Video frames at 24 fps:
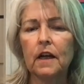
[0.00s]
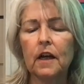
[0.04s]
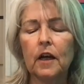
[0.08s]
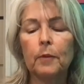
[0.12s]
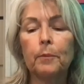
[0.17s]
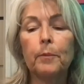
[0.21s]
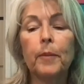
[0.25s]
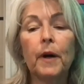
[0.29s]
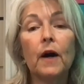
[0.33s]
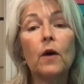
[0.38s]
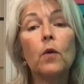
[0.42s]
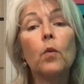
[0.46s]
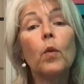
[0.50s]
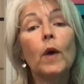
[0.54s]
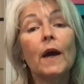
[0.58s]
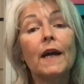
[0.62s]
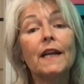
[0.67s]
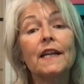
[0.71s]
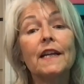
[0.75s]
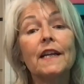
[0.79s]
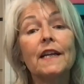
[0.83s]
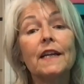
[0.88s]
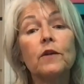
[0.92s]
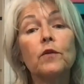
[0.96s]
But when
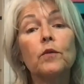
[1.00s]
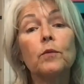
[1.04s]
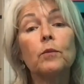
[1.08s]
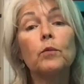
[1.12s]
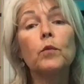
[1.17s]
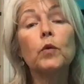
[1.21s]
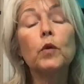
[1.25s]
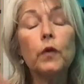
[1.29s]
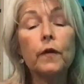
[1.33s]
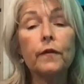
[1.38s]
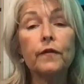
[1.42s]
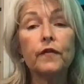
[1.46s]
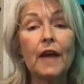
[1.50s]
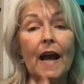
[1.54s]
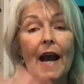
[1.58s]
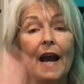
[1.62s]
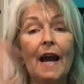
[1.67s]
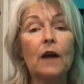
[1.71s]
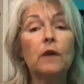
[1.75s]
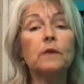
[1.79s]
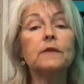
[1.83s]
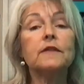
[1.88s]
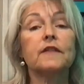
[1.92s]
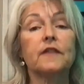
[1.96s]
it moves
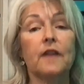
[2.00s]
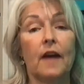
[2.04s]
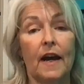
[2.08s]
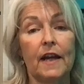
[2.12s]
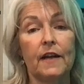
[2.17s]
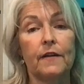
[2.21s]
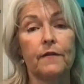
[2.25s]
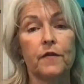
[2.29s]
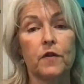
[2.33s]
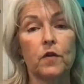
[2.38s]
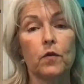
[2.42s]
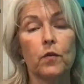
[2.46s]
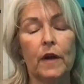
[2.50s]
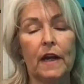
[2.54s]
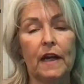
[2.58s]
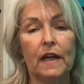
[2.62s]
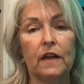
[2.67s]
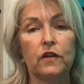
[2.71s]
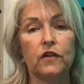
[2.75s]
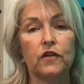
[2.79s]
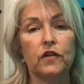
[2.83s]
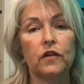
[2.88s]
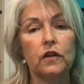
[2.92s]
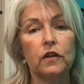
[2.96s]
outside of the
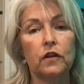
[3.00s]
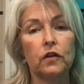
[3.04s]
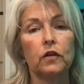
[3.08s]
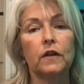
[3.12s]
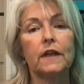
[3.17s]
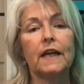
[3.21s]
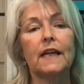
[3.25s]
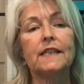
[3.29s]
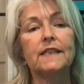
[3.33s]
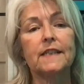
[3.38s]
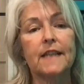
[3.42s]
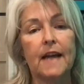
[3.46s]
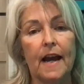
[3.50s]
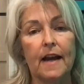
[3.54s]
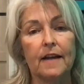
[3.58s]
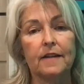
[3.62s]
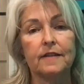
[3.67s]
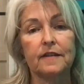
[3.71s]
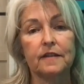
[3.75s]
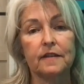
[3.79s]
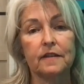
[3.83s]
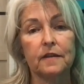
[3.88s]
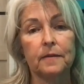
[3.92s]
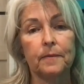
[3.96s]
range, you'll get a
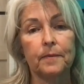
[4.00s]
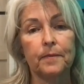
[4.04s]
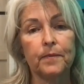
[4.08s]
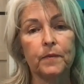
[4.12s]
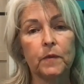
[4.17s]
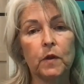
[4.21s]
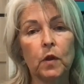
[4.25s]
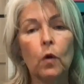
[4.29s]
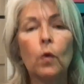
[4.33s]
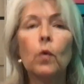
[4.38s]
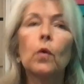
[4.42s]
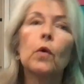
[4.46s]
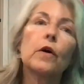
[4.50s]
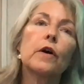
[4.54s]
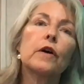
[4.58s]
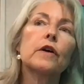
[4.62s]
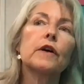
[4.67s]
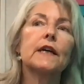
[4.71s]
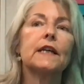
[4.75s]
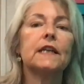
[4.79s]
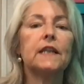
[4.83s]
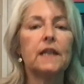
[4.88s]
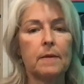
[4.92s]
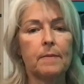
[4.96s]
text or
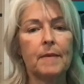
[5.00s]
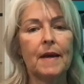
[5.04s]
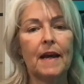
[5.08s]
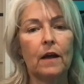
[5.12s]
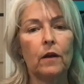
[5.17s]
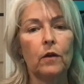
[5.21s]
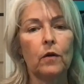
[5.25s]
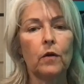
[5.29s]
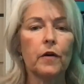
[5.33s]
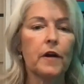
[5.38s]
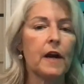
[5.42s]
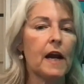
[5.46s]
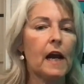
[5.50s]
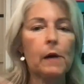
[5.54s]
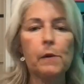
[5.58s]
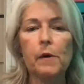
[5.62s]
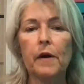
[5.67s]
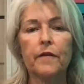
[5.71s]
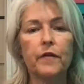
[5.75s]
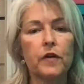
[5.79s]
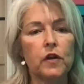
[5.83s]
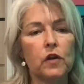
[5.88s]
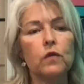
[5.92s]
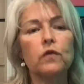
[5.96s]
an email, or
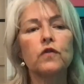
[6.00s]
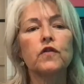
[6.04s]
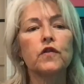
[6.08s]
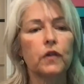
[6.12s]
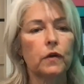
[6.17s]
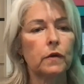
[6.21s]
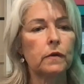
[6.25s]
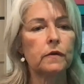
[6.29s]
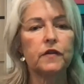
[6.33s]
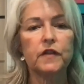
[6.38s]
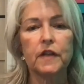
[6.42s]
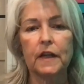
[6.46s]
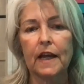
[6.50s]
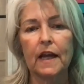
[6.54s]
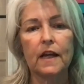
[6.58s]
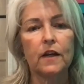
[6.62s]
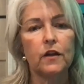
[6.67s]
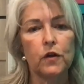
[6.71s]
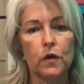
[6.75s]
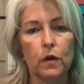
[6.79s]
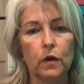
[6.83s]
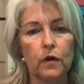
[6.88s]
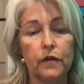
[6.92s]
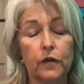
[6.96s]
however you choose to get
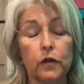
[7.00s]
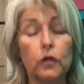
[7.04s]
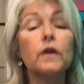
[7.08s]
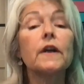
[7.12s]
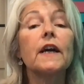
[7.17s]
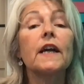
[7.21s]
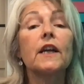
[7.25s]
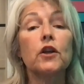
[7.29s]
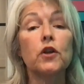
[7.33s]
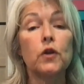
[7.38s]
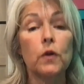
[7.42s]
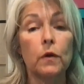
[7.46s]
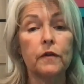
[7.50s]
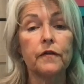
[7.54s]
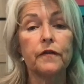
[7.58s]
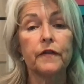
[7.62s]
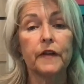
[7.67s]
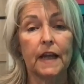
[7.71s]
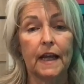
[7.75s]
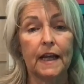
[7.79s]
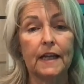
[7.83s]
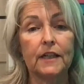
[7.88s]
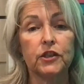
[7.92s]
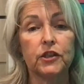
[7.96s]
you'll get a
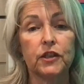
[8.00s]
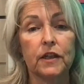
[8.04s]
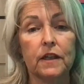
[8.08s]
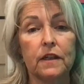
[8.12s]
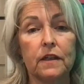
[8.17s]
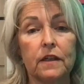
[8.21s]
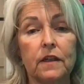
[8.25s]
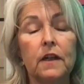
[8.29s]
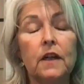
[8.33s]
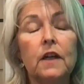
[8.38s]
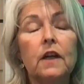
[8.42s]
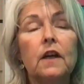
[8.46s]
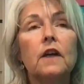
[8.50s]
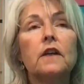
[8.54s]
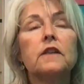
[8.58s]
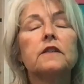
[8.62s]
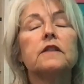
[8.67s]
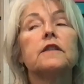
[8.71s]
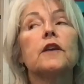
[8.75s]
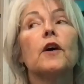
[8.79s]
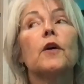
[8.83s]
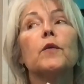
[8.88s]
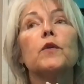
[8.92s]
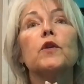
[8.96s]
notification.
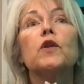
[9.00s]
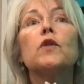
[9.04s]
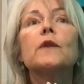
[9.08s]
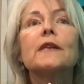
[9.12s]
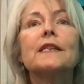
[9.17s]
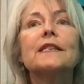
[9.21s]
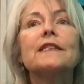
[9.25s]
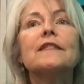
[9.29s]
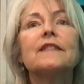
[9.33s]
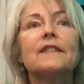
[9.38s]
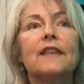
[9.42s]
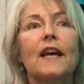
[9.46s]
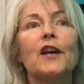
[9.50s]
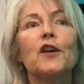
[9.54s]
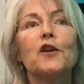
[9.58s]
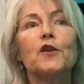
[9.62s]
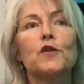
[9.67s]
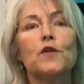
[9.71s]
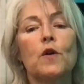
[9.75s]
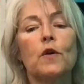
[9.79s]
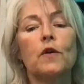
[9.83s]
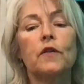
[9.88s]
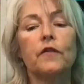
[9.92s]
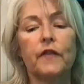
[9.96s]
So you can set your
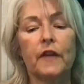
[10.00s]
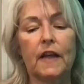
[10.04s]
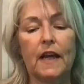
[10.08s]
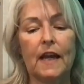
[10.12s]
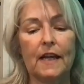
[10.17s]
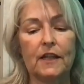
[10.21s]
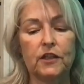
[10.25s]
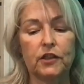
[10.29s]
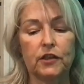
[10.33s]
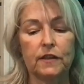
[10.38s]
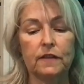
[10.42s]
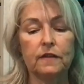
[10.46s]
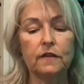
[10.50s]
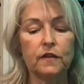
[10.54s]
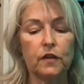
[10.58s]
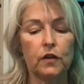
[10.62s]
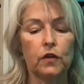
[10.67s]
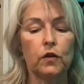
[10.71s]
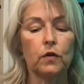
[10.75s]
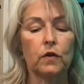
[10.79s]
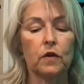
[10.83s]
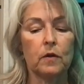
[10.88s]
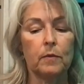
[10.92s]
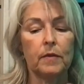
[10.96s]
notifications.
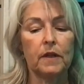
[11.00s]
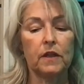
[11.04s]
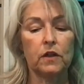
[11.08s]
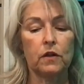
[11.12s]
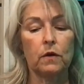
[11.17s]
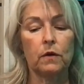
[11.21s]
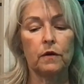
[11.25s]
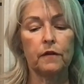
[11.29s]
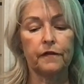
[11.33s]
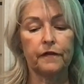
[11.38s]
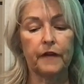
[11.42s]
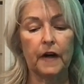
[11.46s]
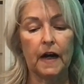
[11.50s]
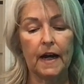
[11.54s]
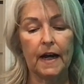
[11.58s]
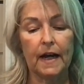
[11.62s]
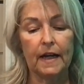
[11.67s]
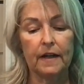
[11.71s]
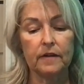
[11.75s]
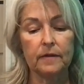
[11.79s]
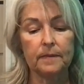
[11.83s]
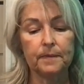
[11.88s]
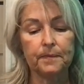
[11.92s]
You can be notified